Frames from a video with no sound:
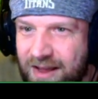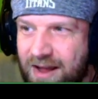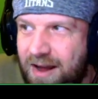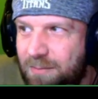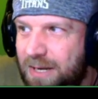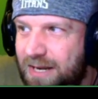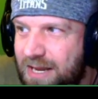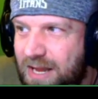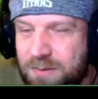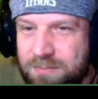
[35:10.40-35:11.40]
I mean, he
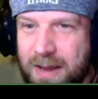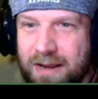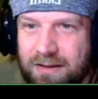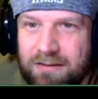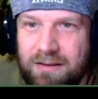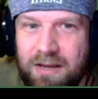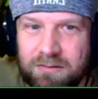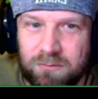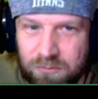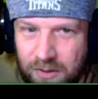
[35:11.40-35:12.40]
comes back
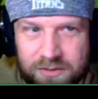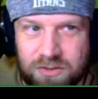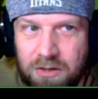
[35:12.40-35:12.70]
and runs